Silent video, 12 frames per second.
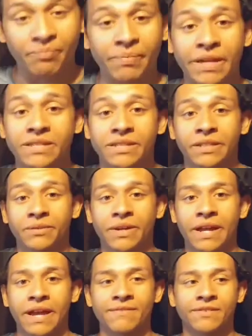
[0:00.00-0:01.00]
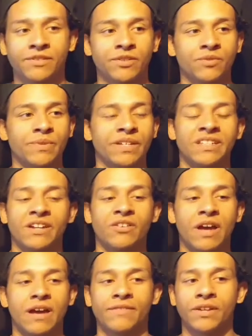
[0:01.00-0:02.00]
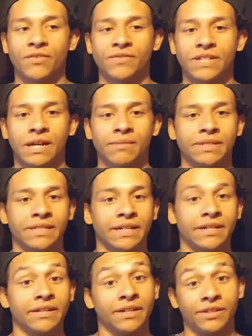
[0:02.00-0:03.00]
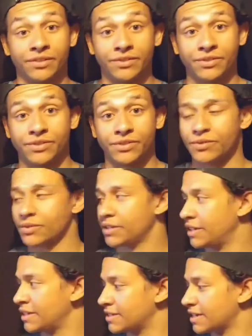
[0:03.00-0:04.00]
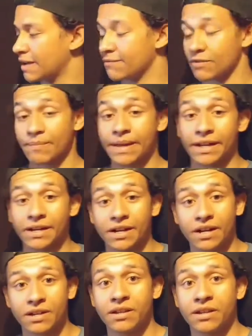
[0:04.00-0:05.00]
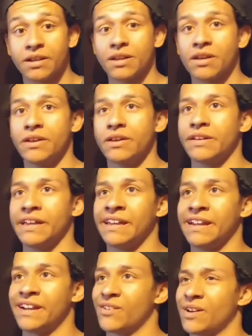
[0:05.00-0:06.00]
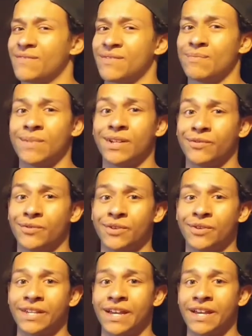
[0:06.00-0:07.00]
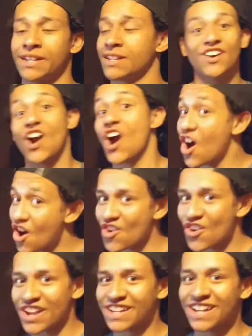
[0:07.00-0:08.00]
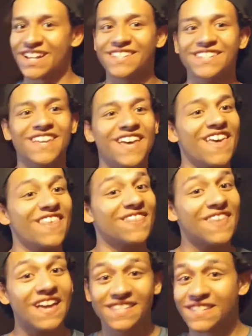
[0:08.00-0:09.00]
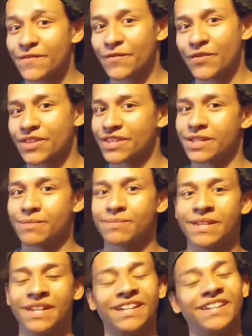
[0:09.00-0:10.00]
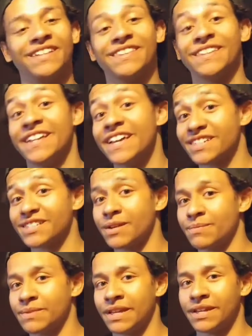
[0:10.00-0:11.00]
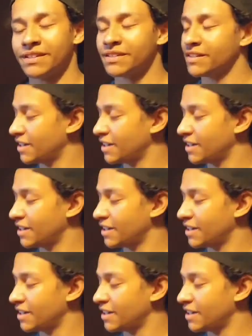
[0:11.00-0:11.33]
basically what I have to do because I don't have enough time to get another suit in time for MegaCon, and I don't have the money for it yet. Alright guys, that's it for this update. The next update